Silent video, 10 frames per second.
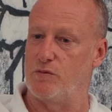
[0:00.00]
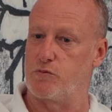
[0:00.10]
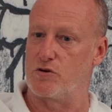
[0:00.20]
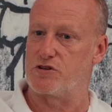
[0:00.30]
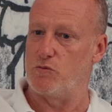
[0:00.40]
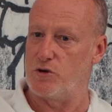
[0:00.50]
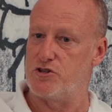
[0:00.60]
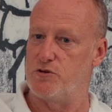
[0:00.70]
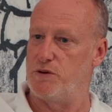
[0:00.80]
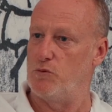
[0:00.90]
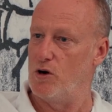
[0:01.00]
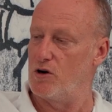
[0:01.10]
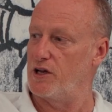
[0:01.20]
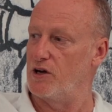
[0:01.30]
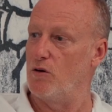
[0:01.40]
a project we should be
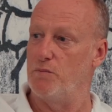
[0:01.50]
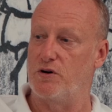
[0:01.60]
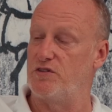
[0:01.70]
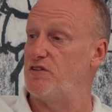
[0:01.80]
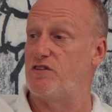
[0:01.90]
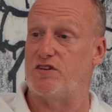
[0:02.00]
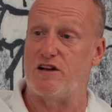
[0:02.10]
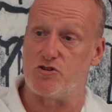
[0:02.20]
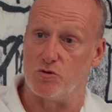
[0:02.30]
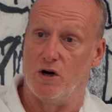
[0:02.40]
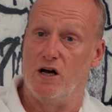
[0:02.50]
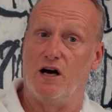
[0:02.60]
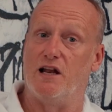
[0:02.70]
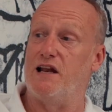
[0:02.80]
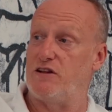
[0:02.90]
working on, because it's essential.
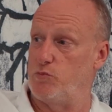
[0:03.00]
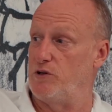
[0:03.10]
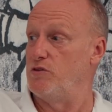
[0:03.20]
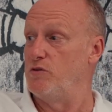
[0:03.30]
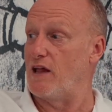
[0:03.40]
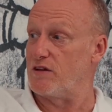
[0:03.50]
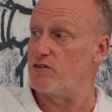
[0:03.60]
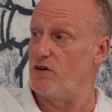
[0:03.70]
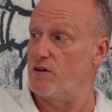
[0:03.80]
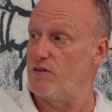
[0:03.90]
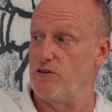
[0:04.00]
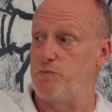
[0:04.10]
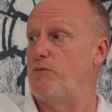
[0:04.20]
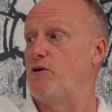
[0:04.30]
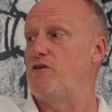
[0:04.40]
Unless we do that side of things,
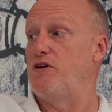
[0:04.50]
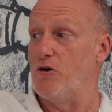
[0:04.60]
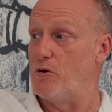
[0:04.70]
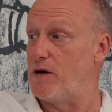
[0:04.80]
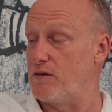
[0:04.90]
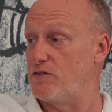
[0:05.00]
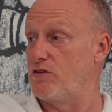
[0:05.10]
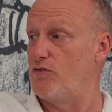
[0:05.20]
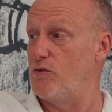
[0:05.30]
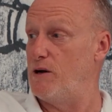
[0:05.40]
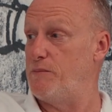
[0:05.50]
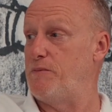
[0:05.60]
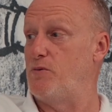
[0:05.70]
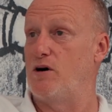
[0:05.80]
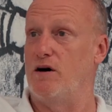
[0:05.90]
people don't know about the software,
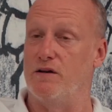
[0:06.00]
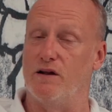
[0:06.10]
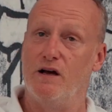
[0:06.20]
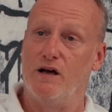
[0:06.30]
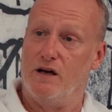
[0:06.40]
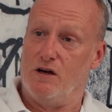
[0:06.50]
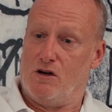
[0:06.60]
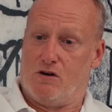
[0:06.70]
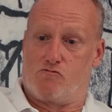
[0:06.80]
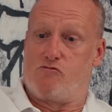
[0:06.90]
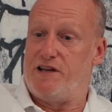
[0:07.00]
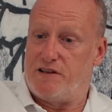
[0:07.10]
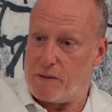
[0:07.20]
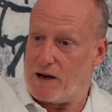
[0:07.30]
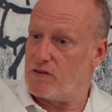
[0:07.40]
people can't
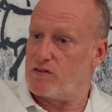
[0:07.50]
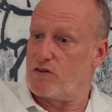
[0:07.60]
read about the